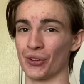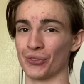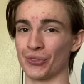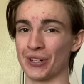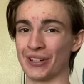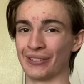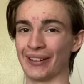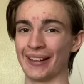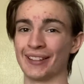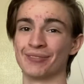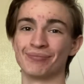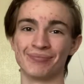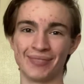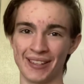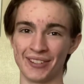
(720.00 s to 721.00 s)
free credit.
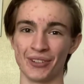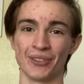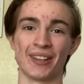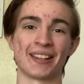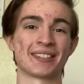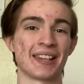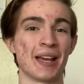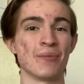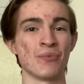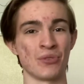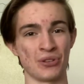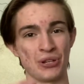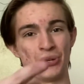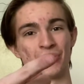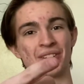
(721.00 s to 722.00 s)
Until next time,
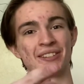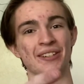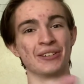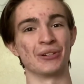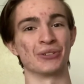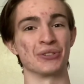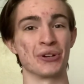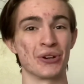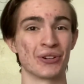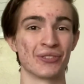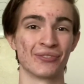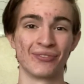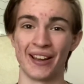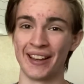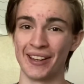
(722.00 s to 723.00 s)
you continue your
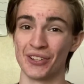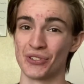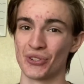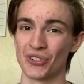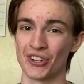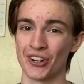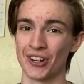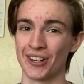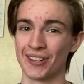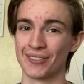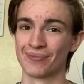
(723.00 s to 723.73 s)
financial journey.